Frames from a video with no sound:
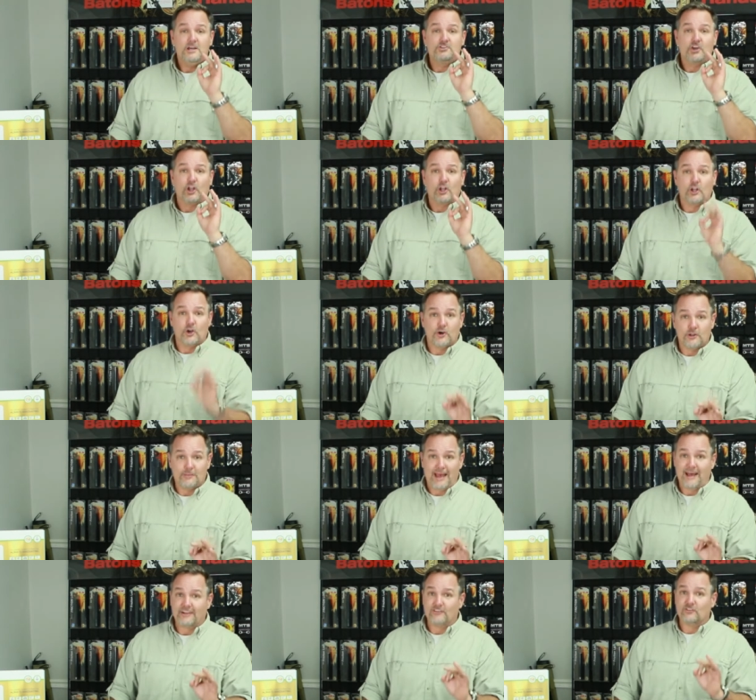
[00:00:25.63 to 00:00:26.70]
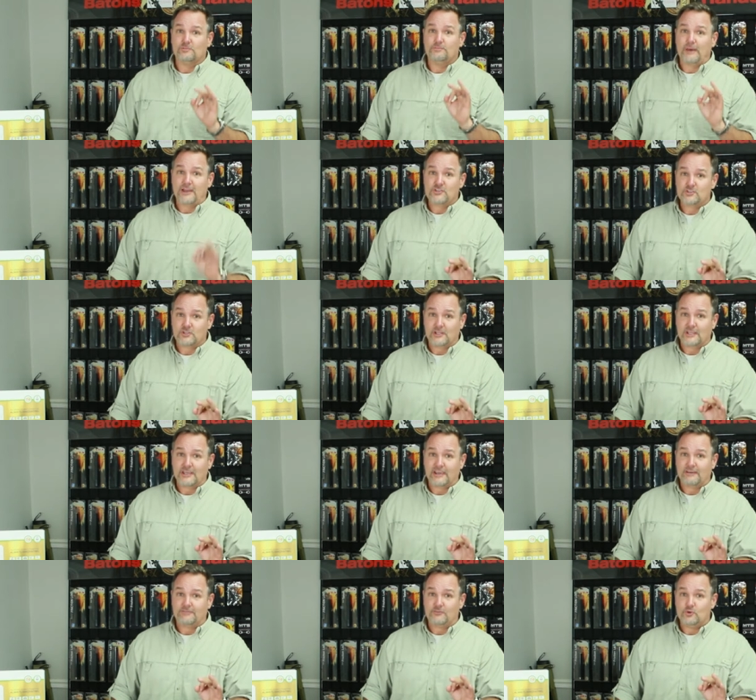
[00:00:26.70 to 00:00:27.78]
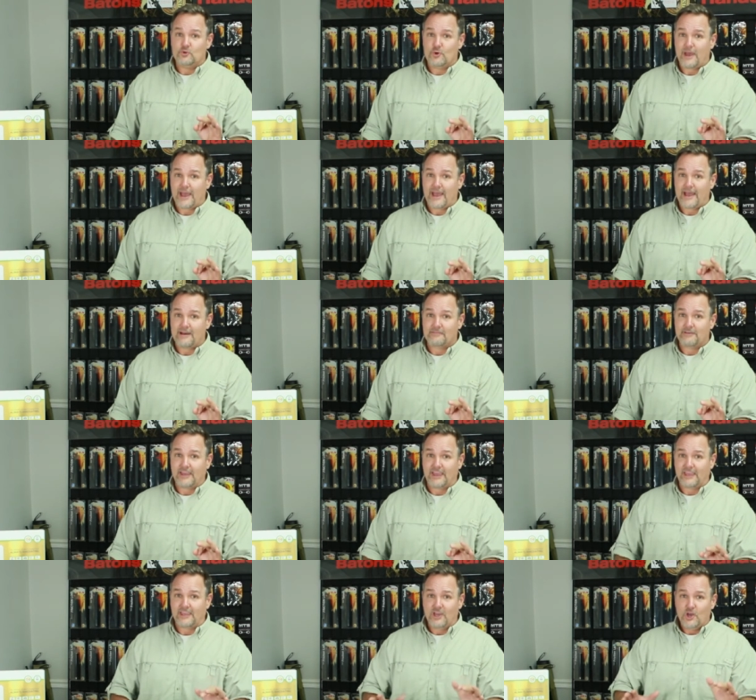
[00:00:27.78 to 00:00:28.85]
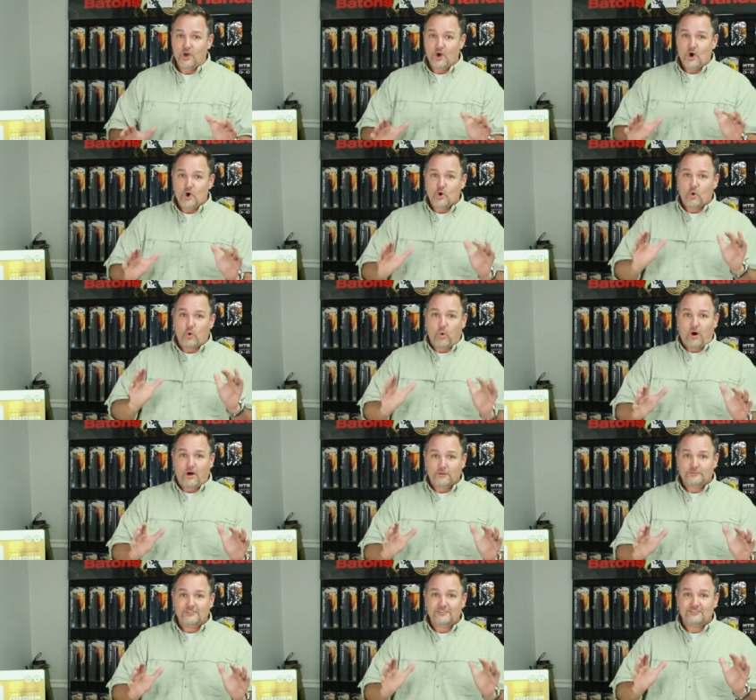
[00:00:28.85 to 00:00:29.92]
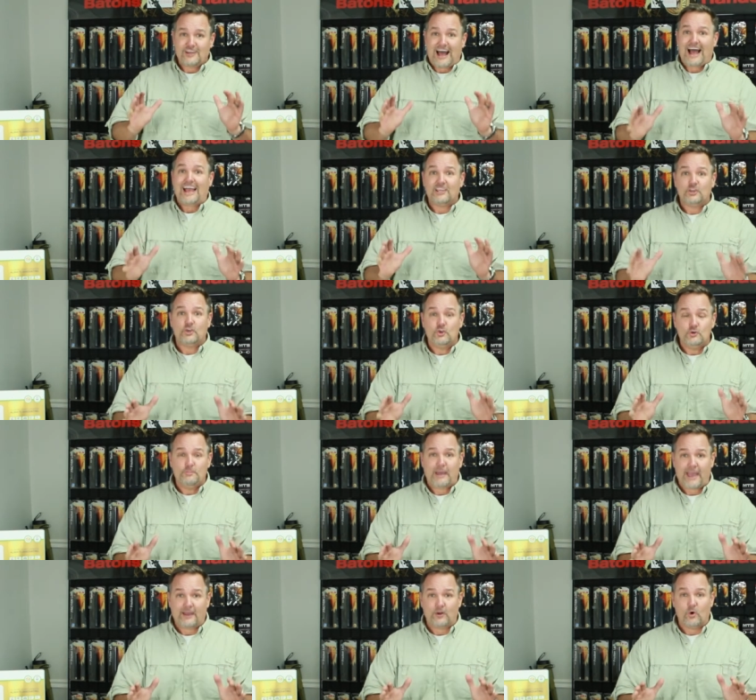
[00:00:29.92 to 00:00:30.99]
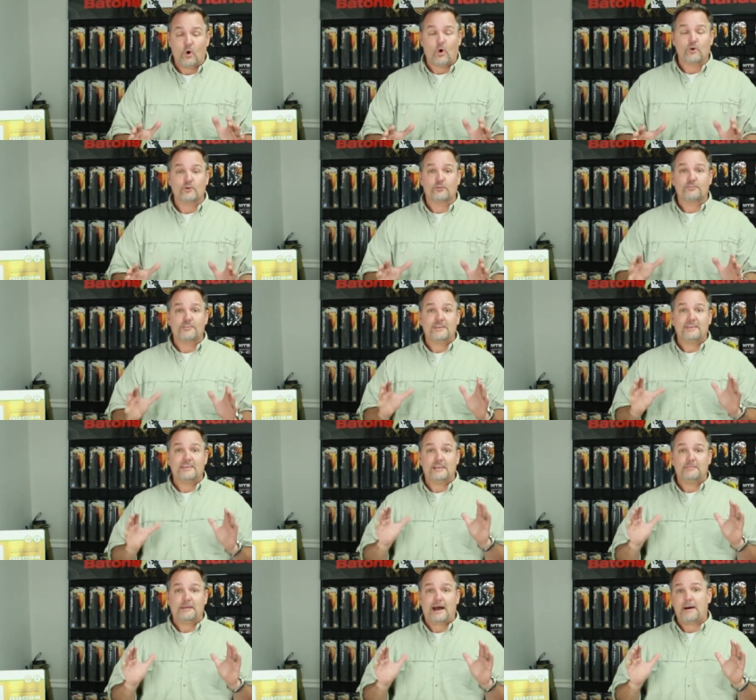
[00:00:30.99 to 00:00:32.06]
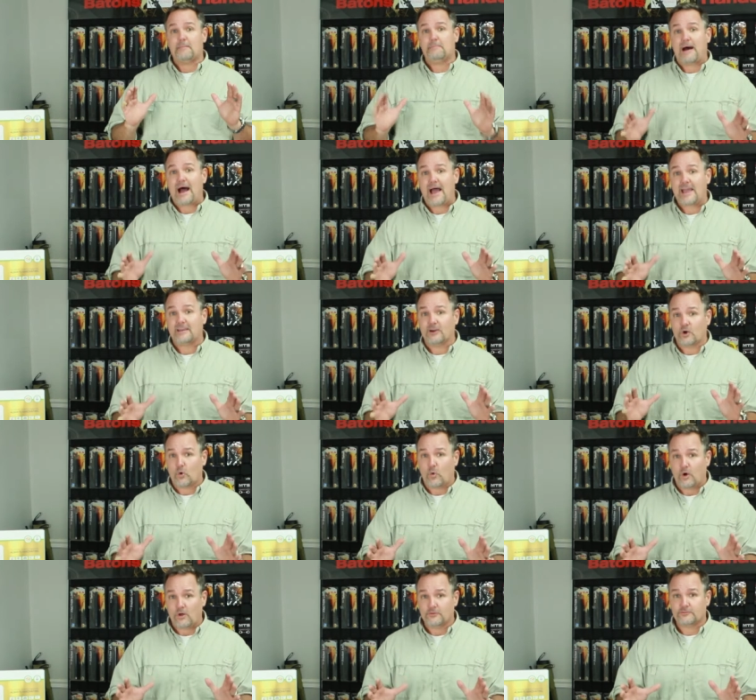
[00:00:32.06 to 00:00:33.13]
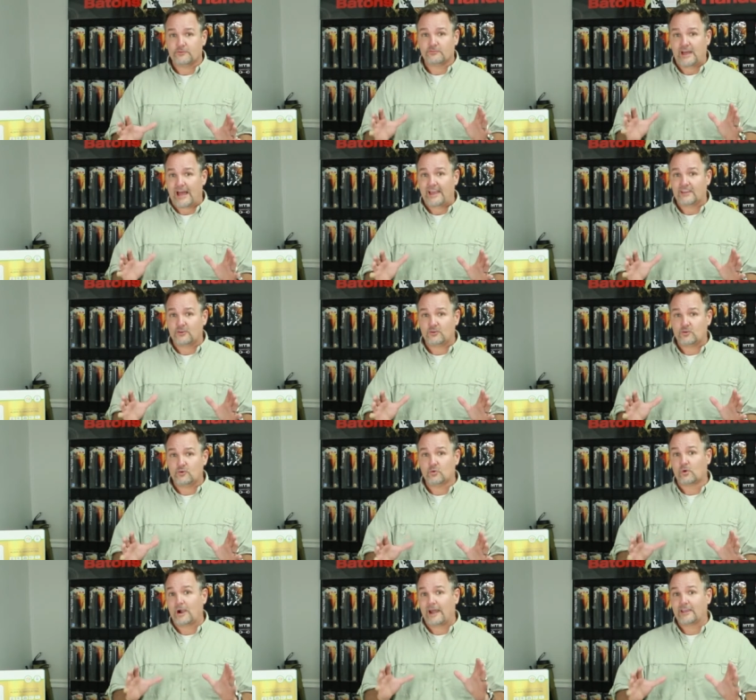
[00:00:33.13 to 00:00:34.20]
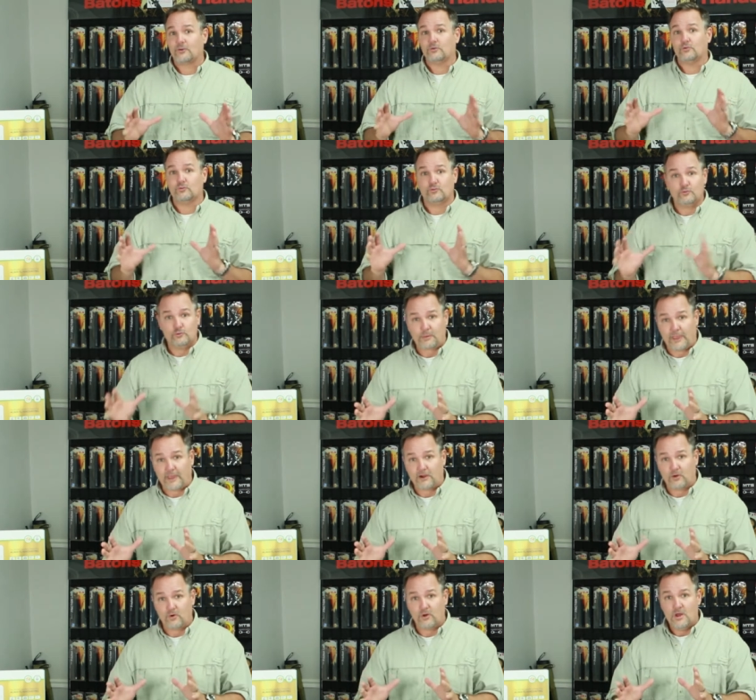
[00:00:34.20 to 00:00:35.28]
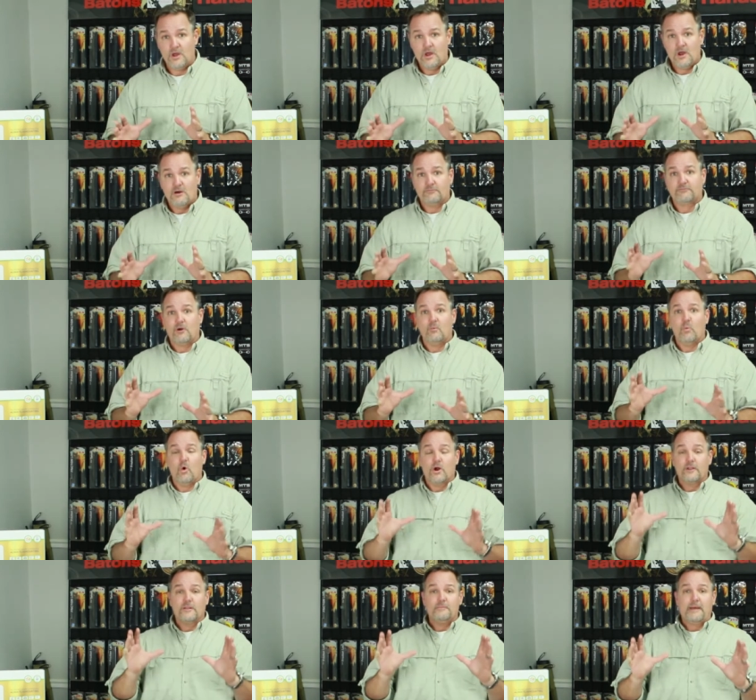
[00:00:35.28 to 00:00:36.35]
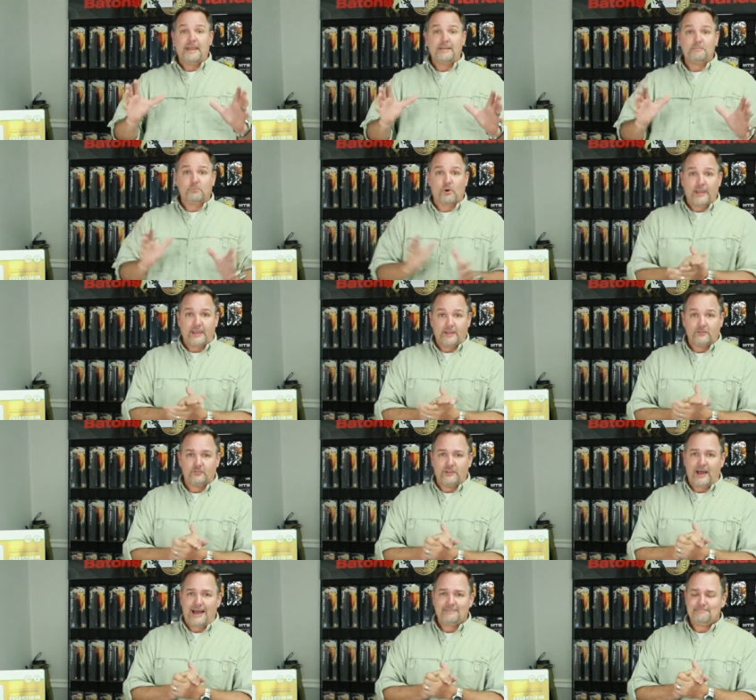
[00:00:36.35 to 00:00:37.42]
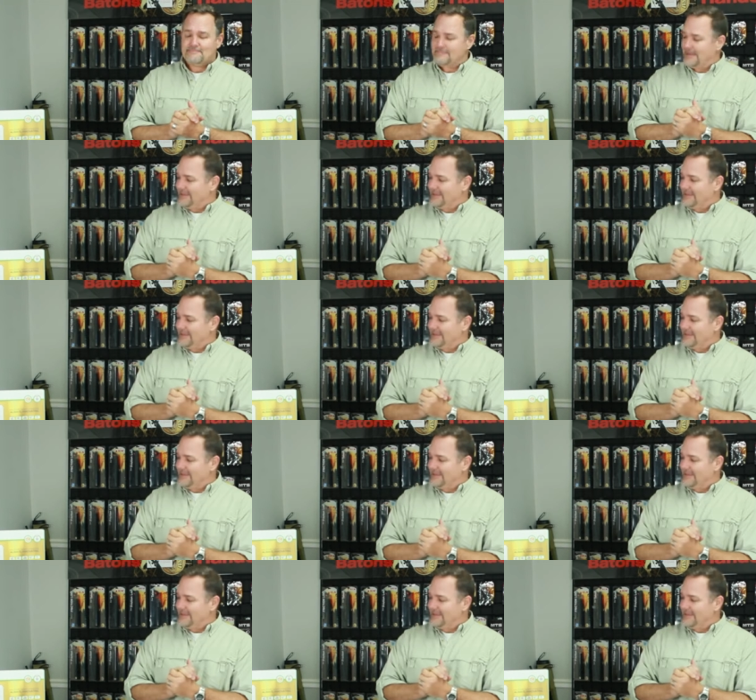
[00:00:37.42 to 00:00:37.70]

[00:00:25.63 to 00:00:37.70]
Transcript: to learn about, especially if you have a Qolsys IQ panel or you're thinking about buying a Qolsys IQ or IQ2 panel from one of the main brands. Now,